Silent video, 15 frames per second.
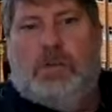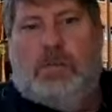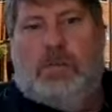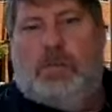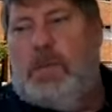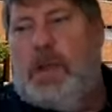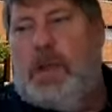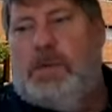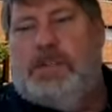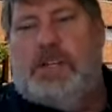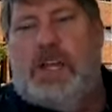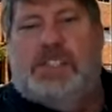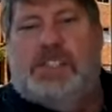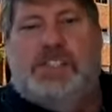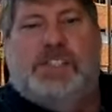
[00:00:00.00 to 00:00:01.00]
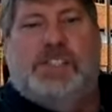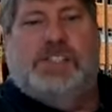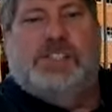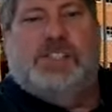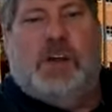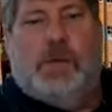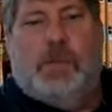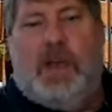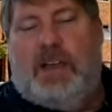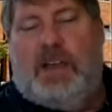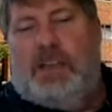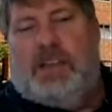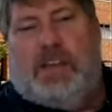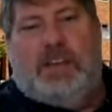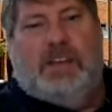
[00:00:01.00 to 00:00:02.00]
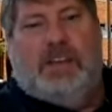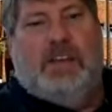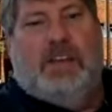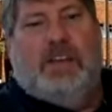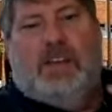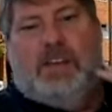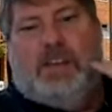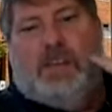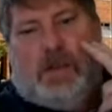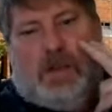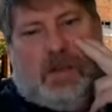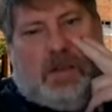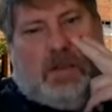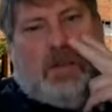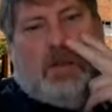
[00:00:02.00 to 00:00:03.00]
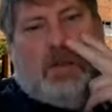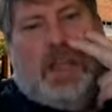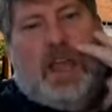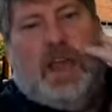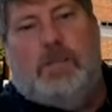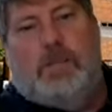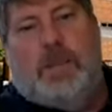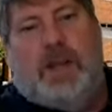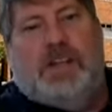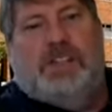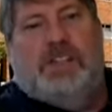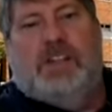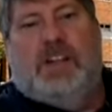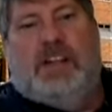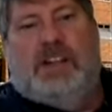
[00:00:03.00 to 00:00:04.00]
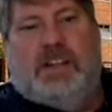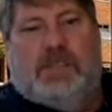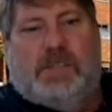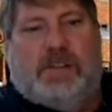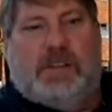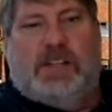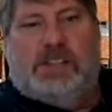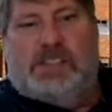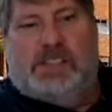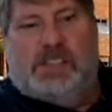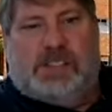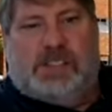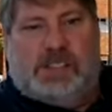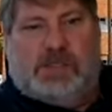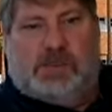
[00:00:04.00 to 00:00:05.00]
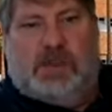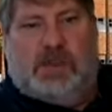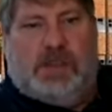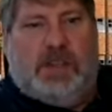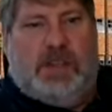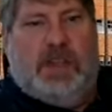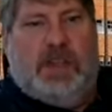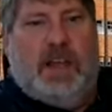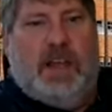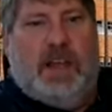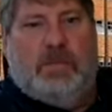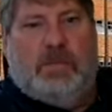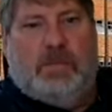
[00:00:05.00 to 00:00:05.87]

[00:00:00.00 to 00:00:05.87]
maybe Jesse, just show them how you can measure like different distances with the